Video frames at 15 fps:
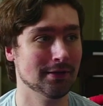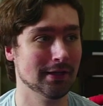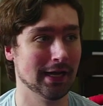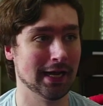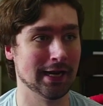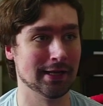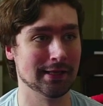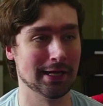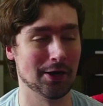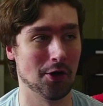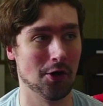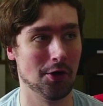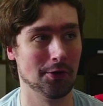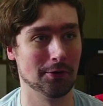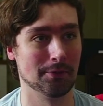And they
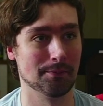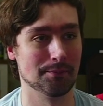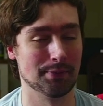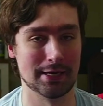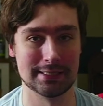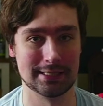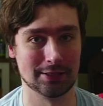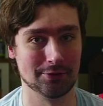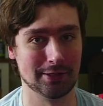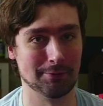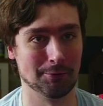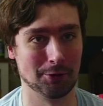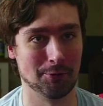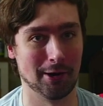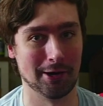all are basically
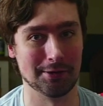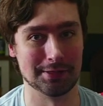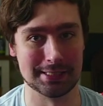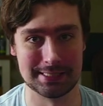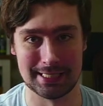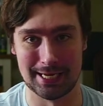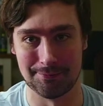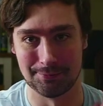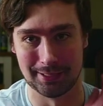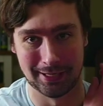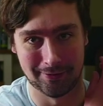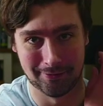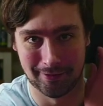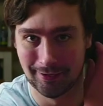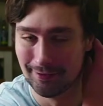require the same
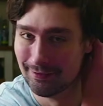care